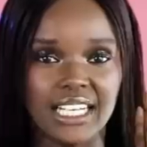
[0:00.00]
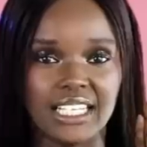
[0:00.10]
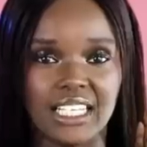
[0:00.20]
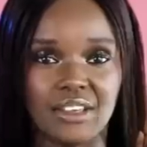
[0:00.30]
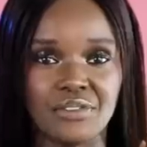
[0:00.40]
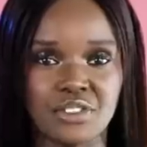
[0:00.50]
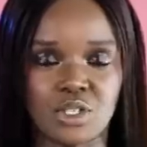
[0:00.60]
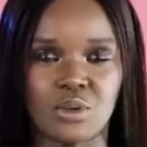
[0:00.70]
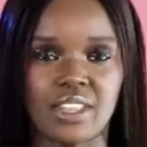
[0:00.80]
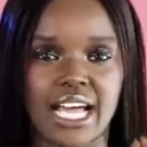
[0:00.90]
Here's another
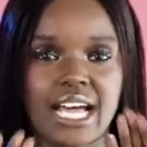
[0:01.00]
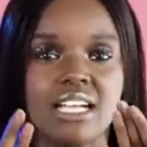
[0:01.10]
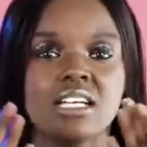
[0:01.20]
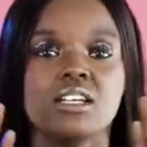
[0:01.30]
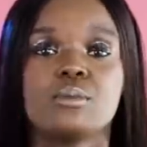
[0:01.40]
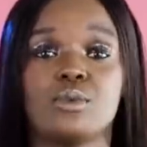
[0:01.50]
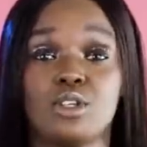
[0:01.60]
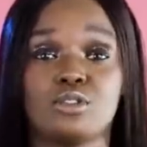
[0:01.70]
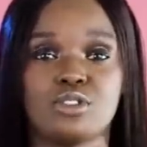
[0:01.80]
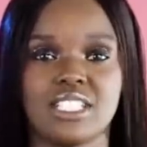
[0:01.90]
real-life doll,
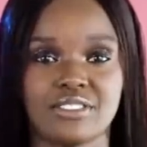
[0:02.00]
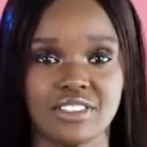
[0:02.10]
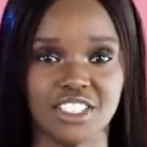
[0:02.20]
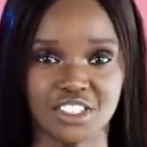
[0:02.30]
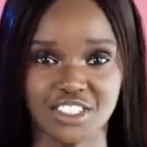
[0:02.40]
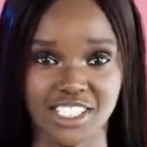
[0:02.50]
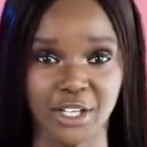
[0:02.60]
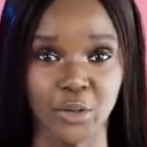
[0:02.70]
Ducky Thot from